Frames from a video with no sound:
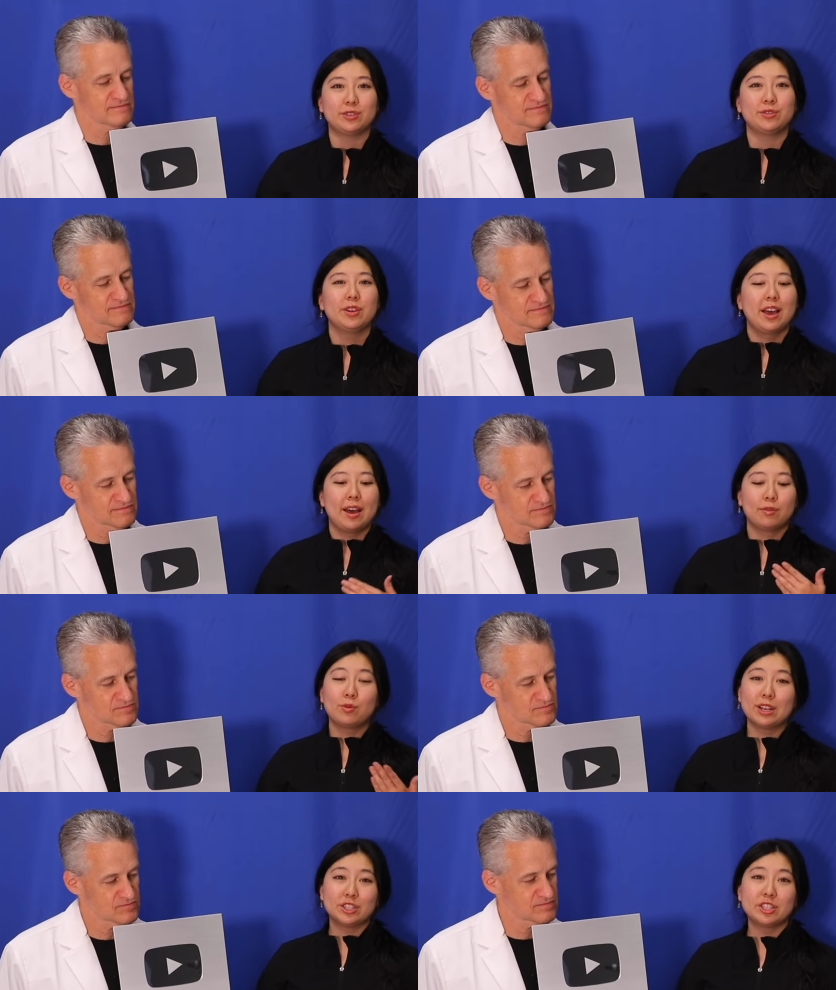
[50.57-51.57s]
Speaker 1: who have
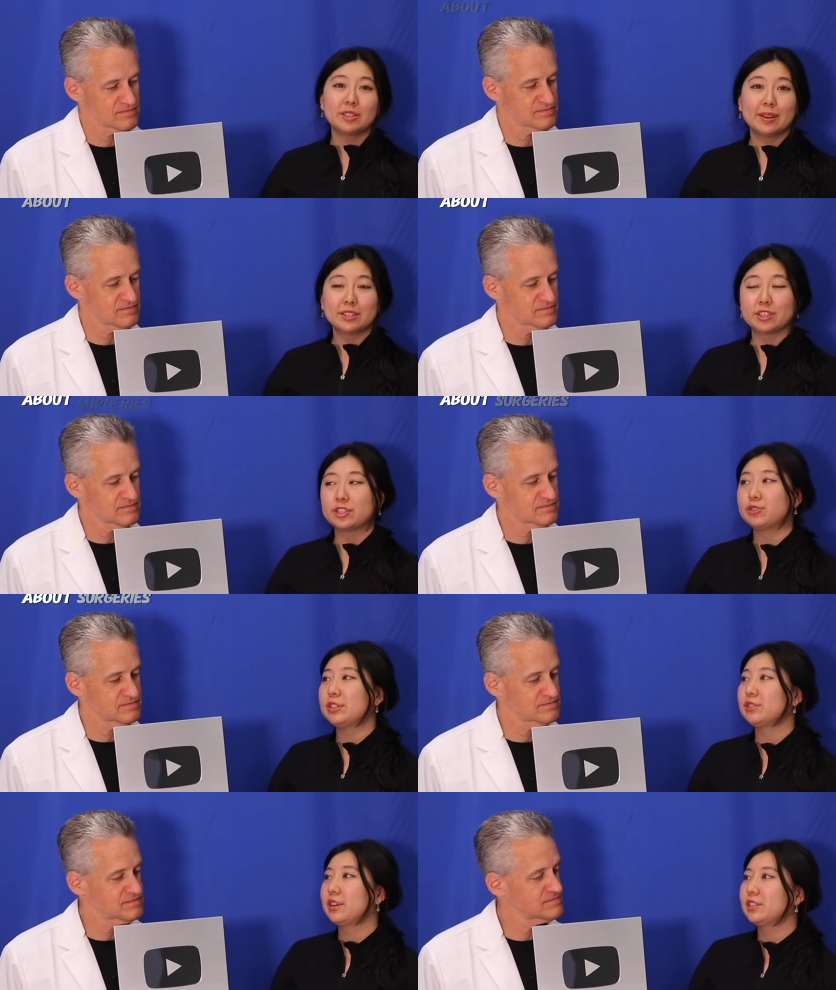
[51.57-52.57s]
questions about surgeries
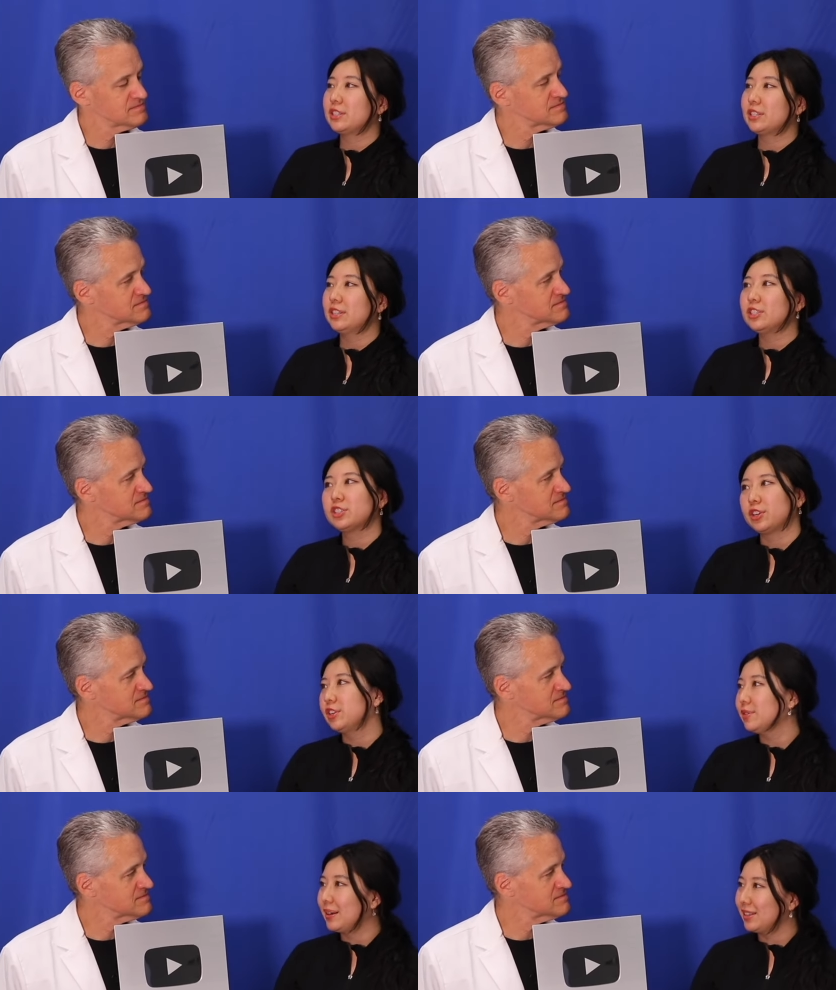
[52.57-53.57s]
or are just
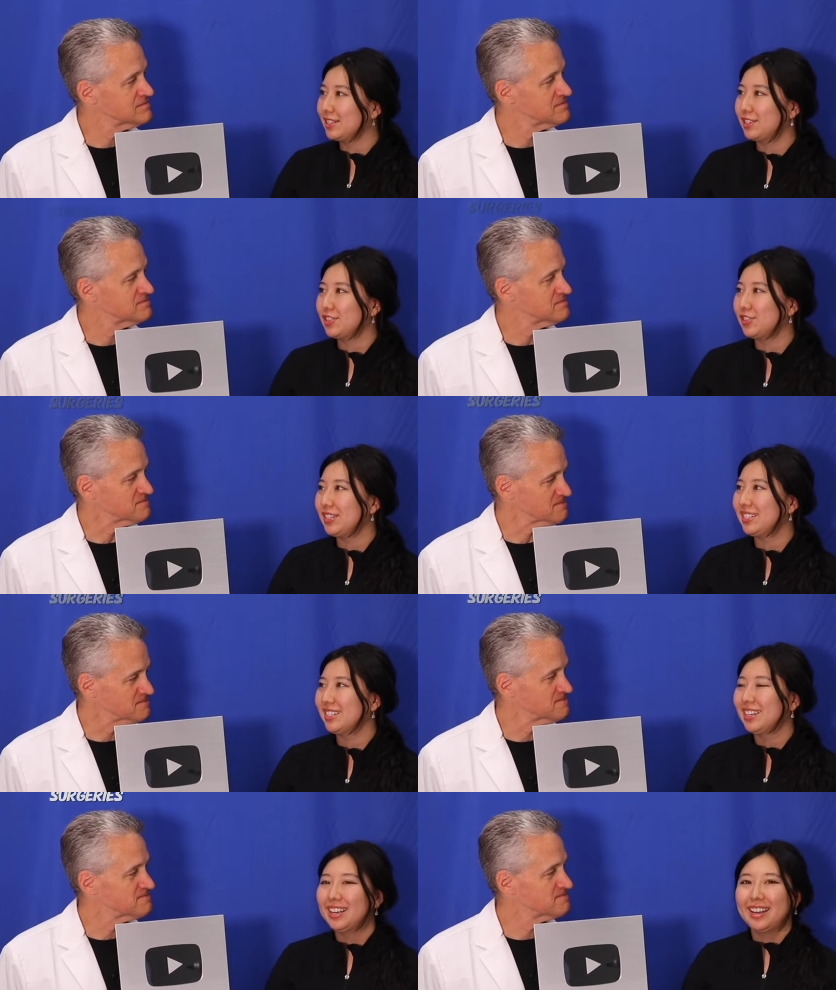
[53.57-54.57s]
concerned about the surgeries.
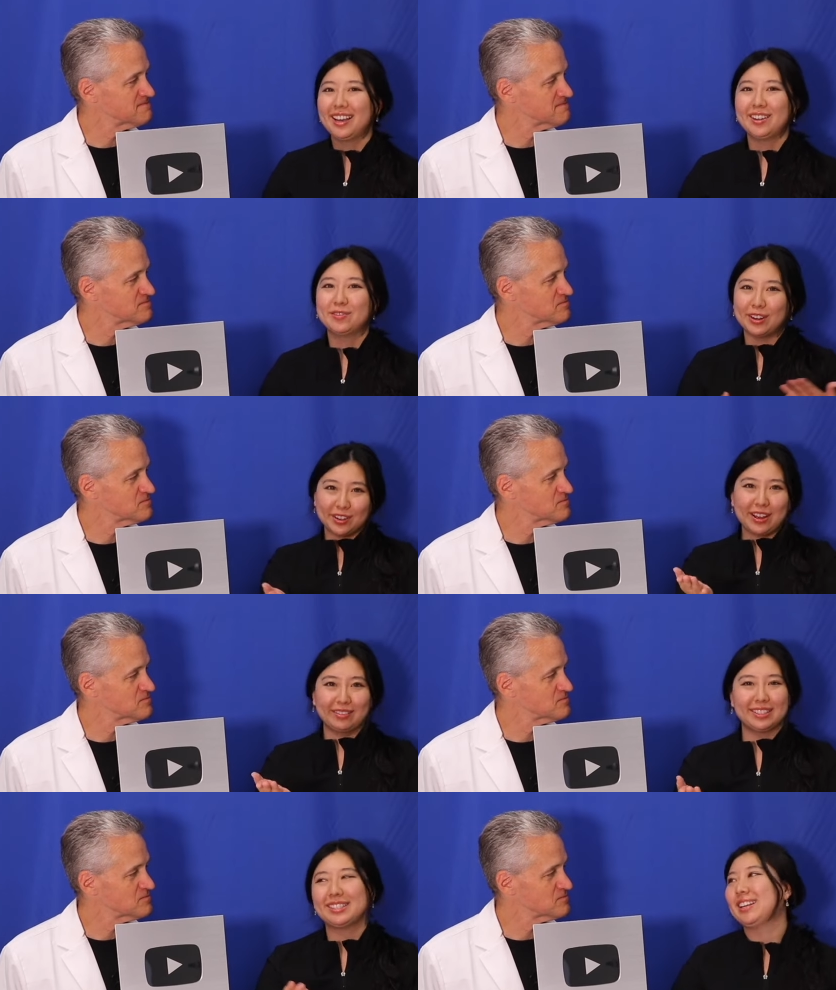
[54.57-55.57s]
And what do you have
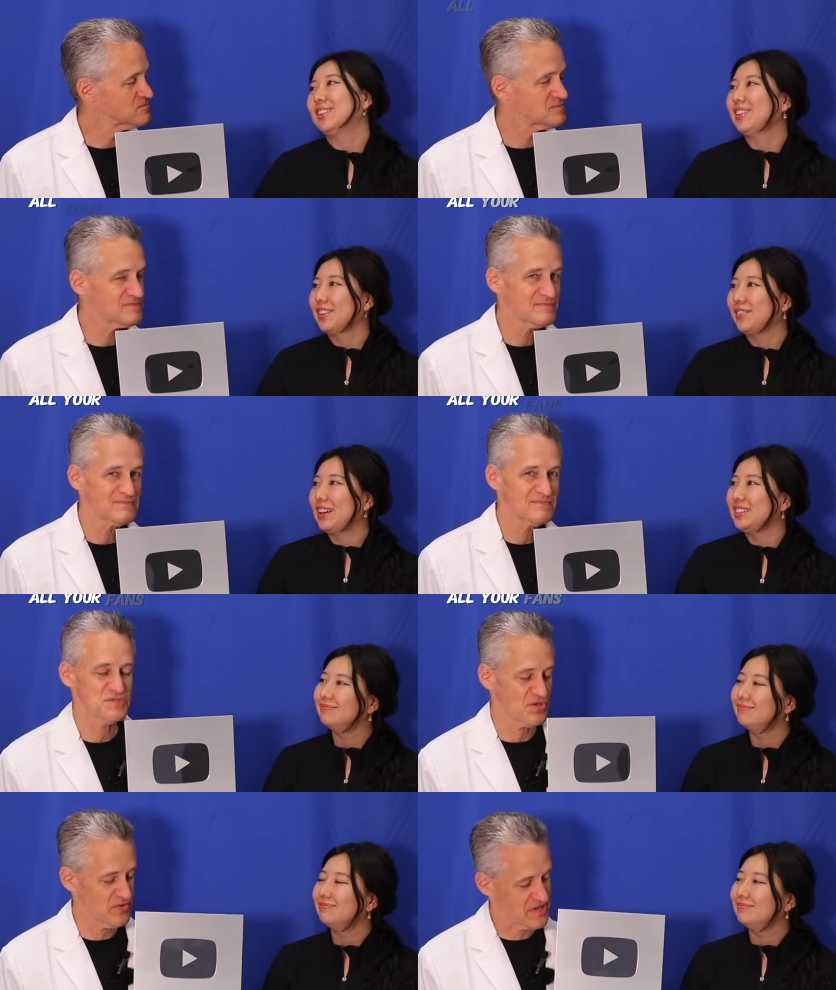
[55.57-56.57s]
to say to all your fans?
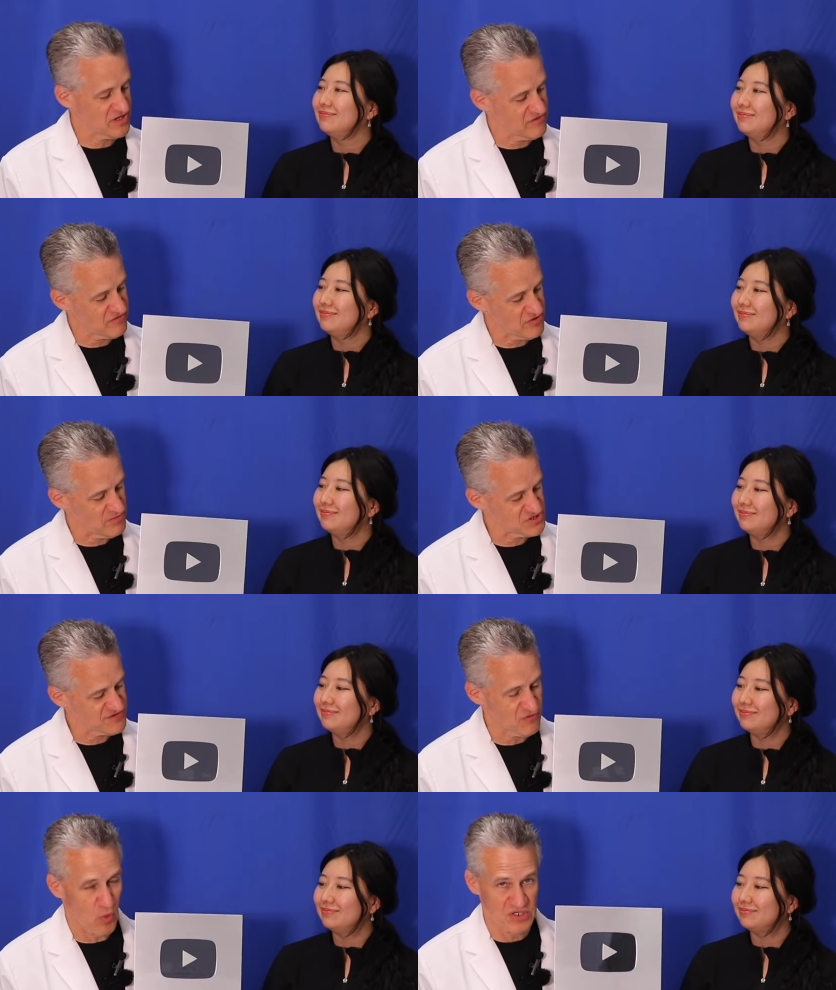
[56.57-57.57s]
Speaker 2: So thank you very much
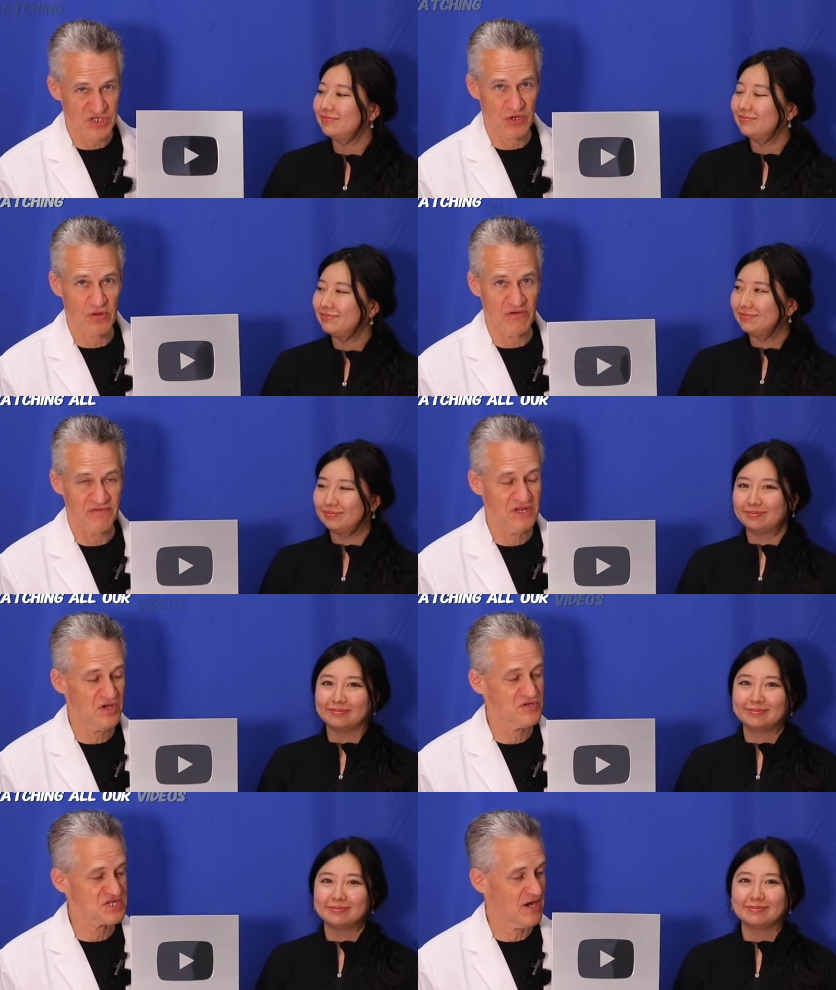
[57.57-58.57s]
for watching all our
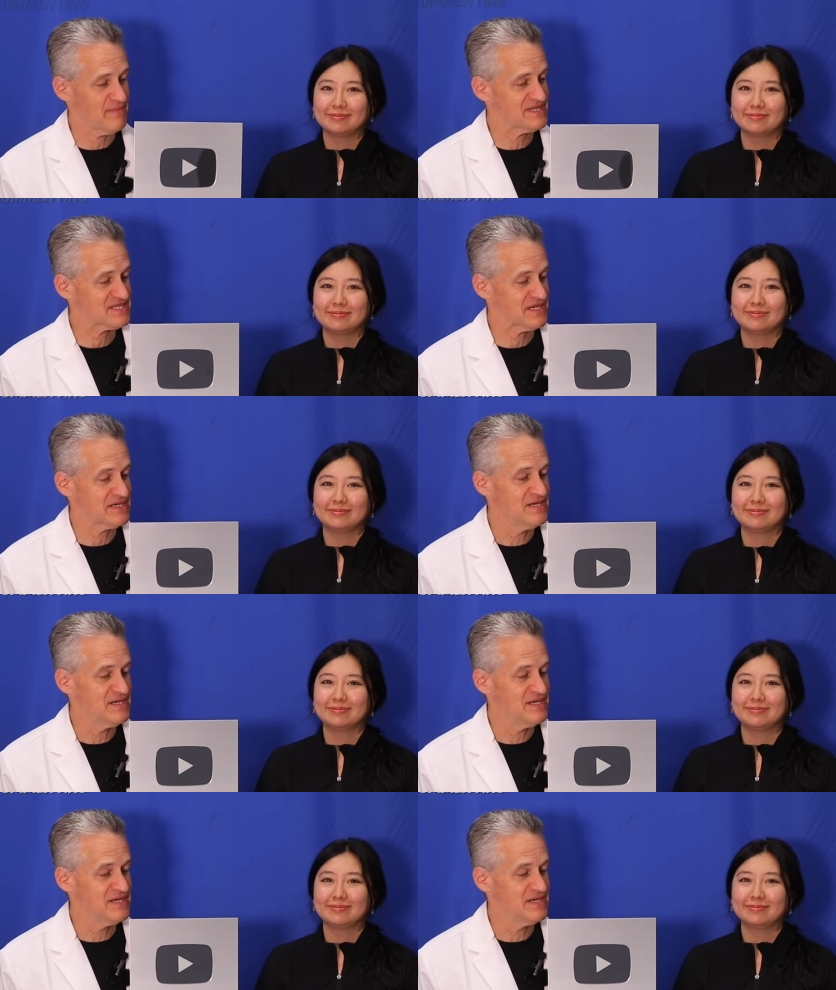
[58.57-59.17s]
videos, commenting,